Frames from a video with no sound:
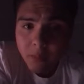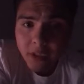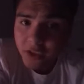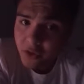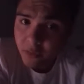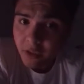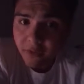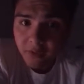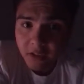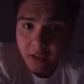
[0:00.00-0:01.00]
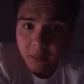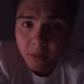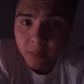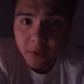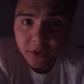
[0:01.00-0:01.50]
but they should definitely
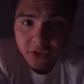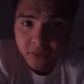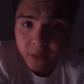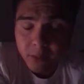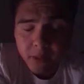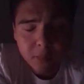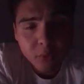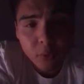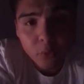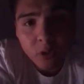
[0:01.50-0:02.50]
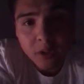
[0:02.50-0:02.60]
be purchased by people who